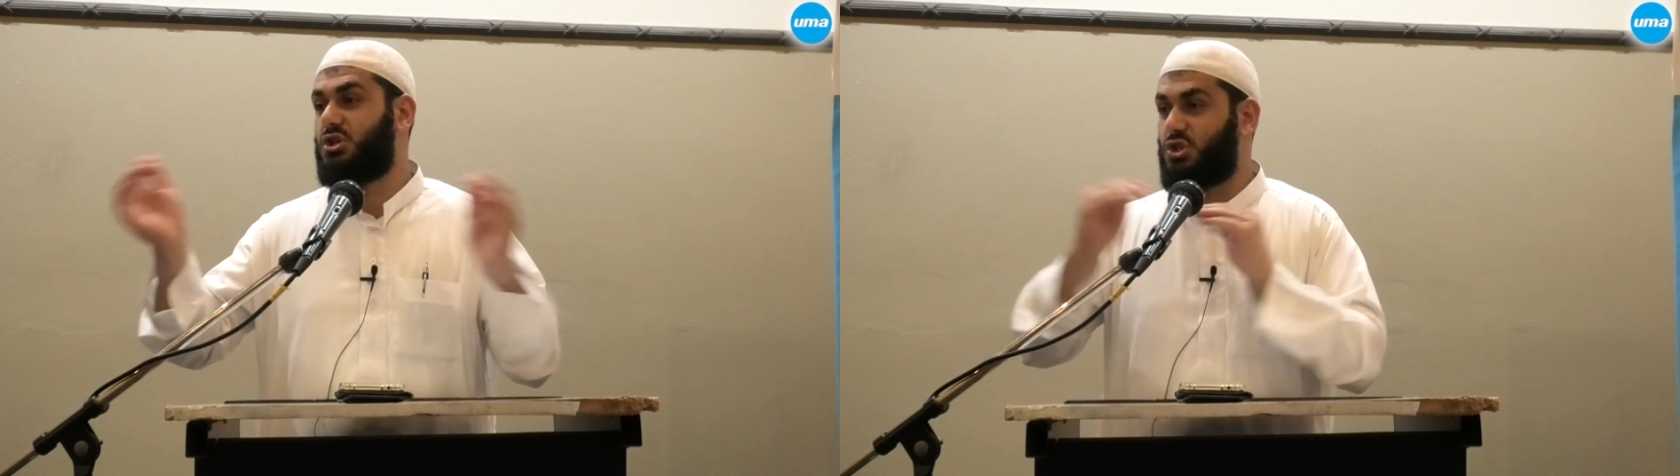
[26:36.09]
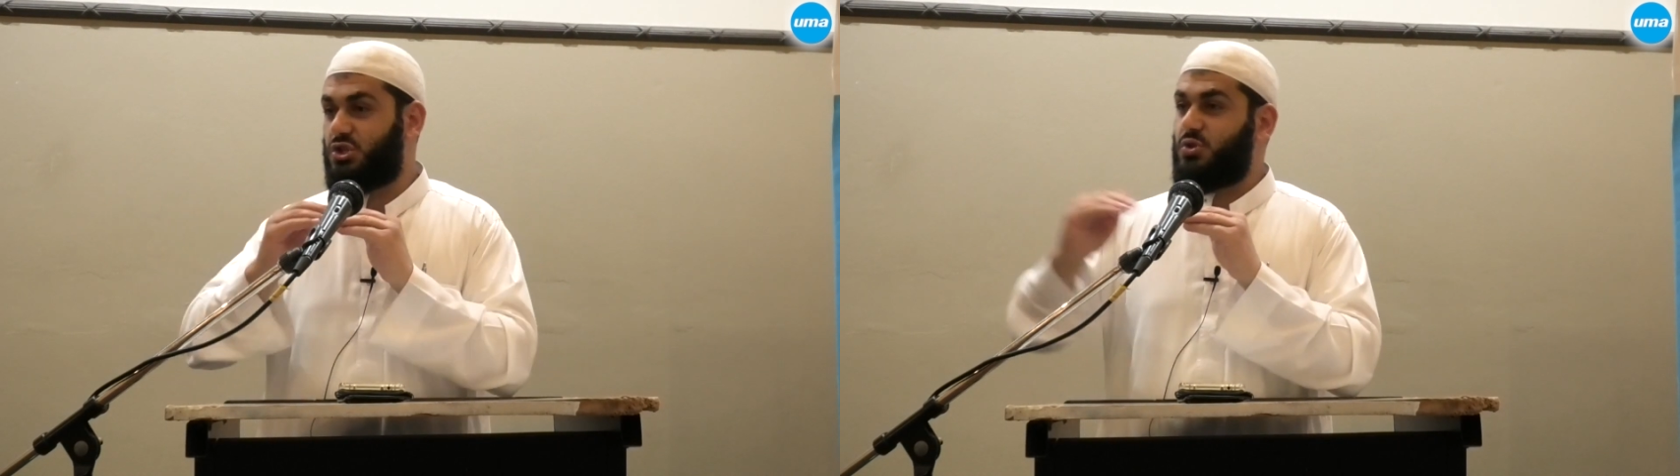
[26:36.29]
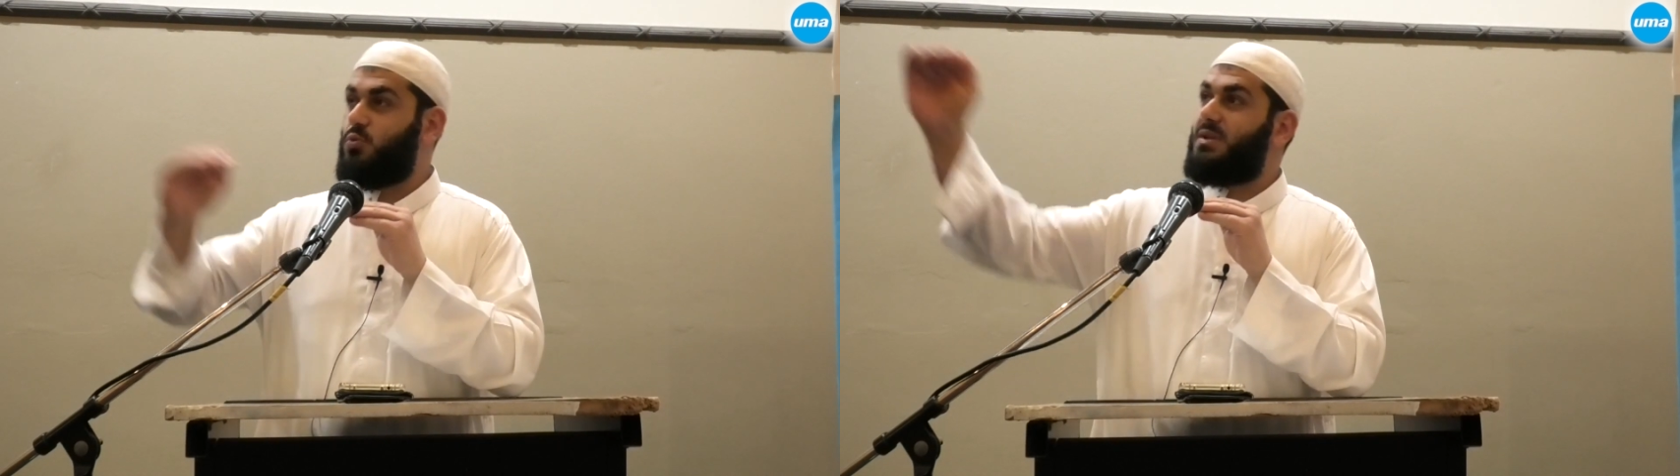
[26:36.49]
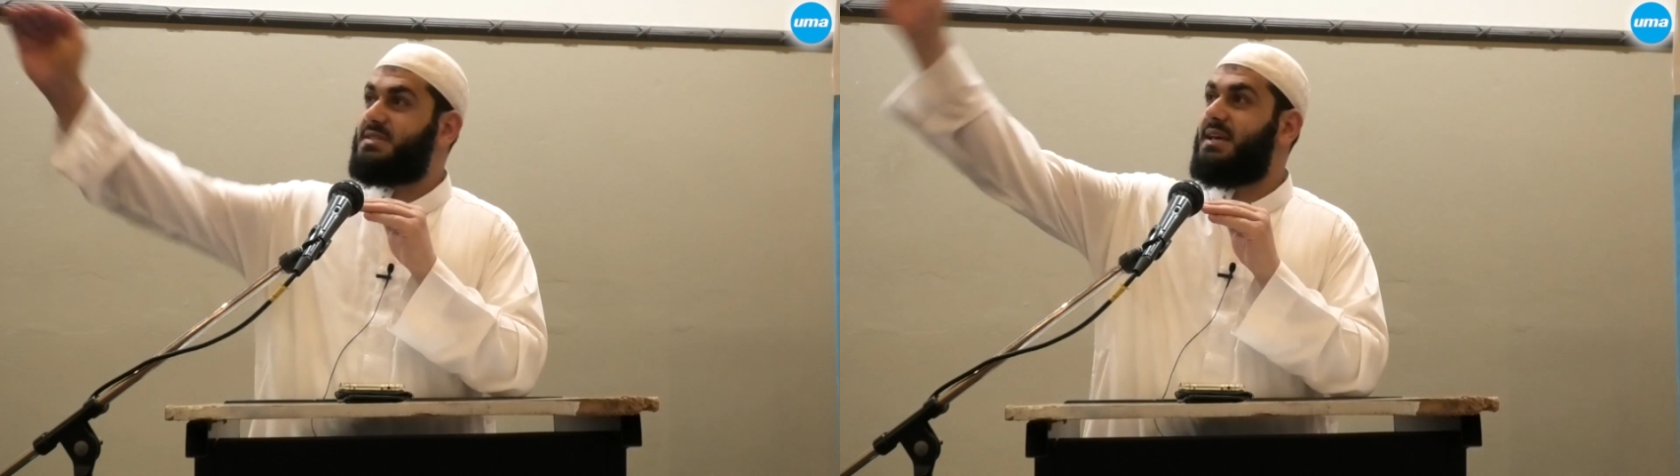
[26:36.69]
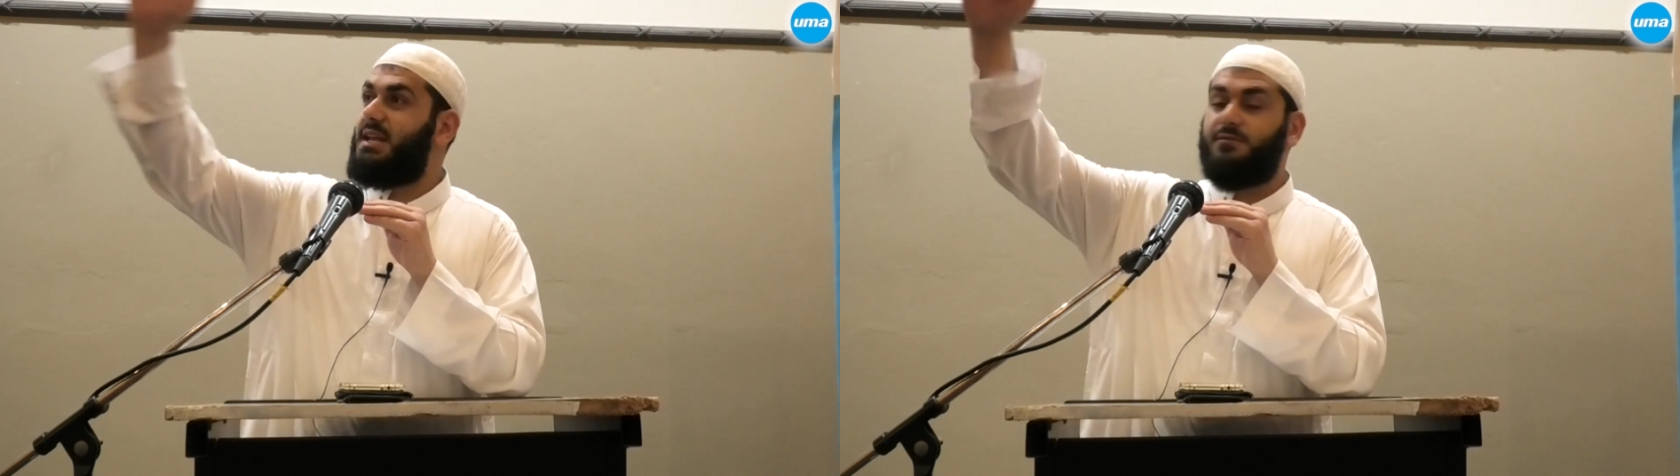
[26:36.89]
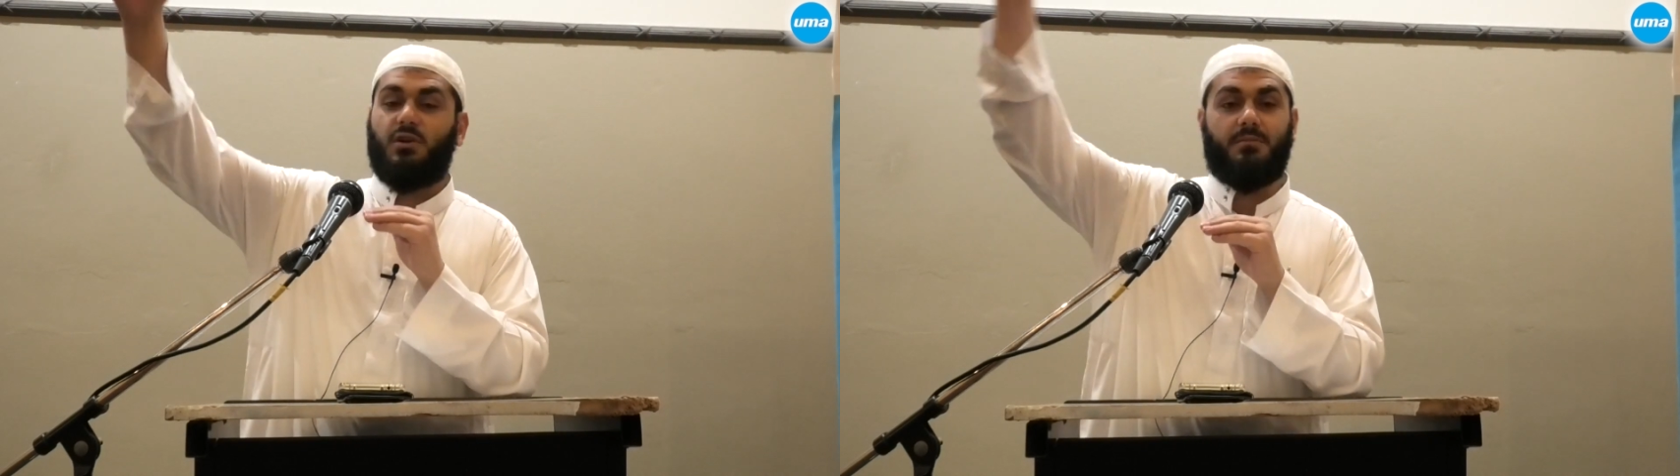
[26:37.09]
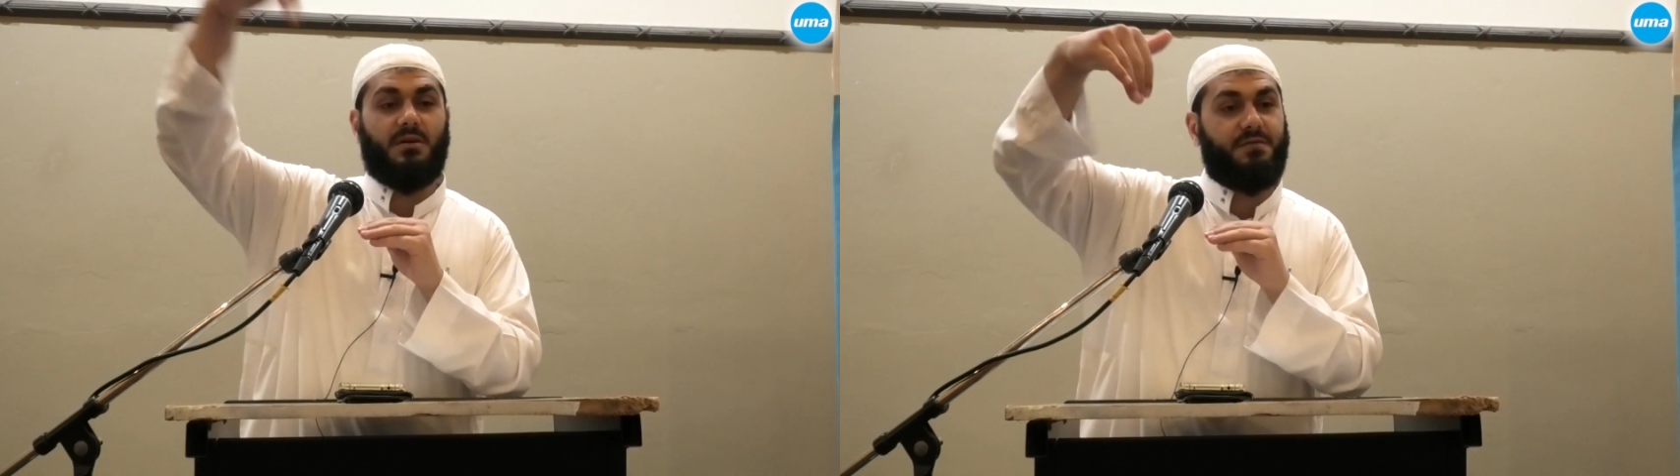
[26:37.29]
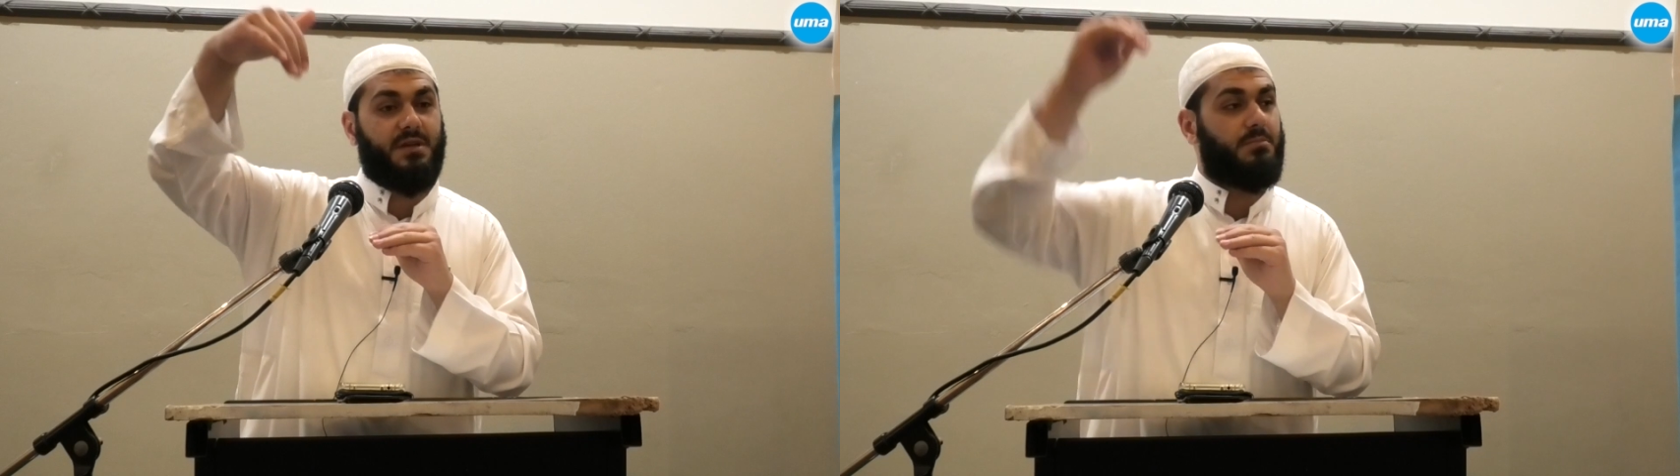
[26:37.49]
She still wants that level
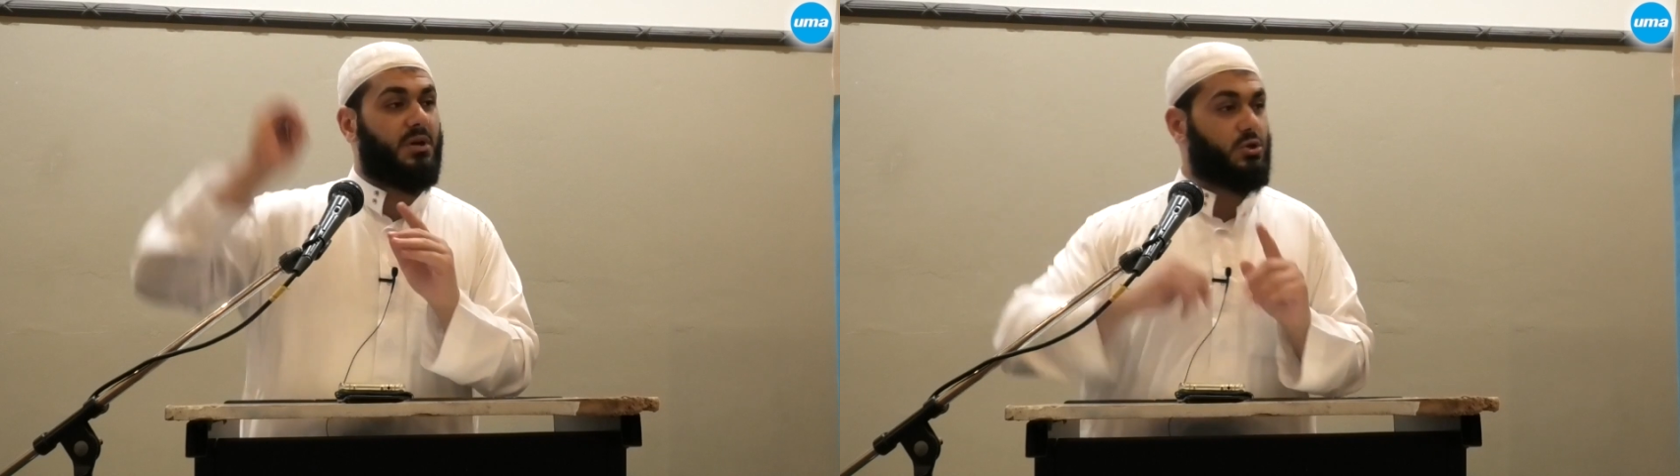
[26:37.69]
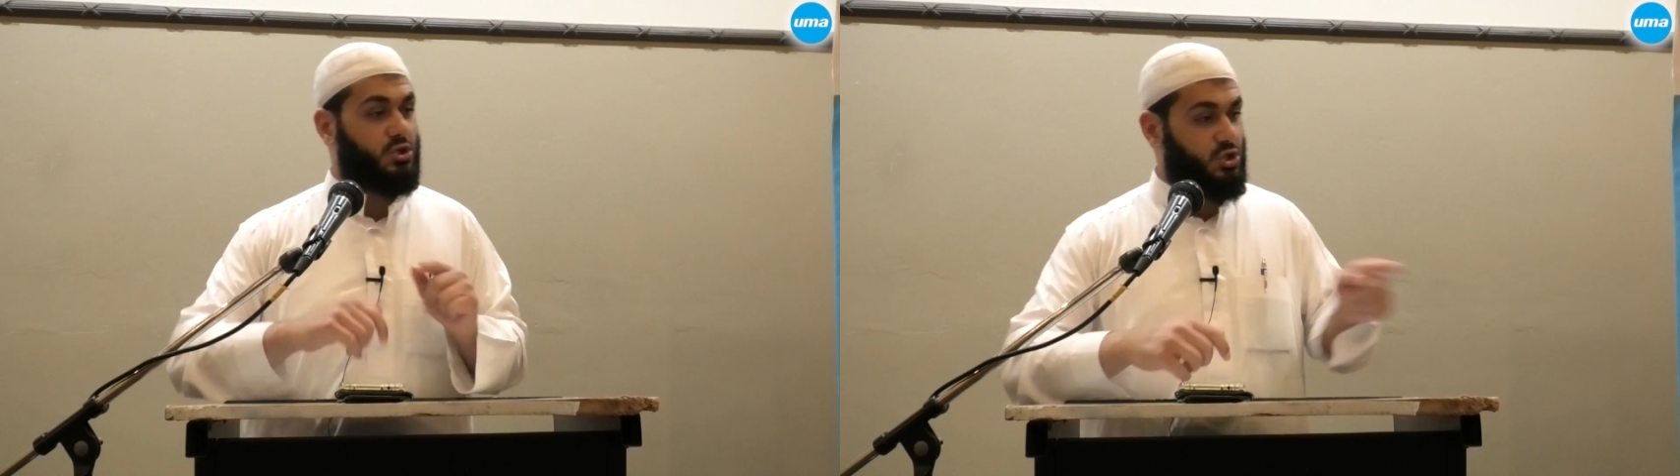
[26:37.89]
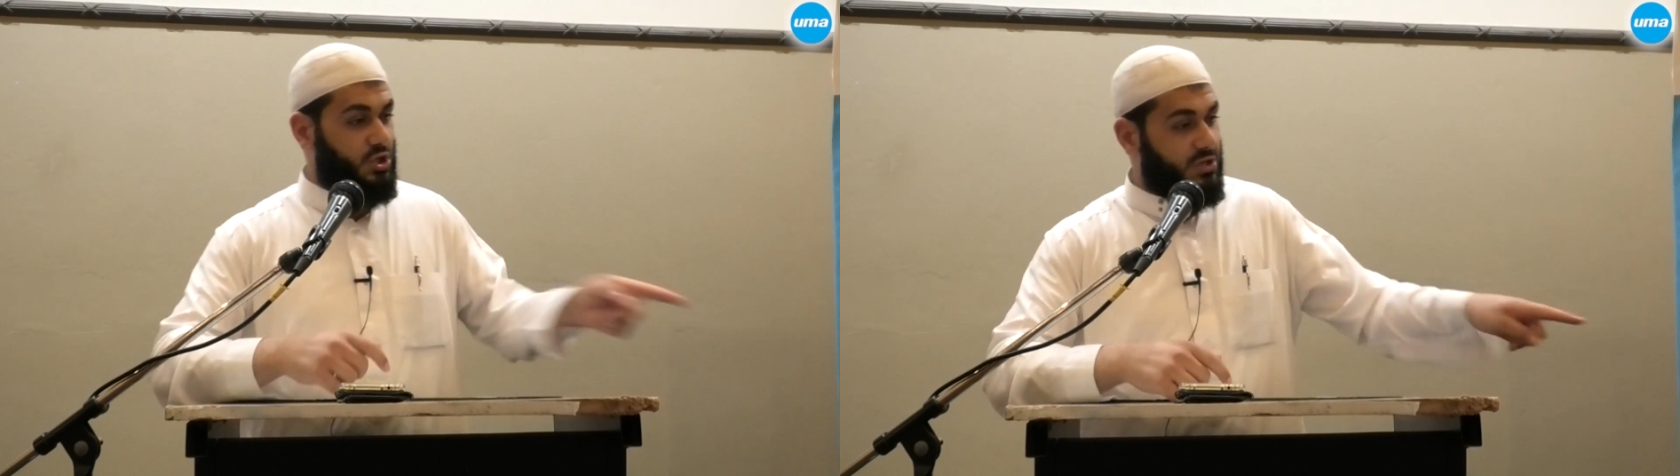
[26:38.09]
above them because she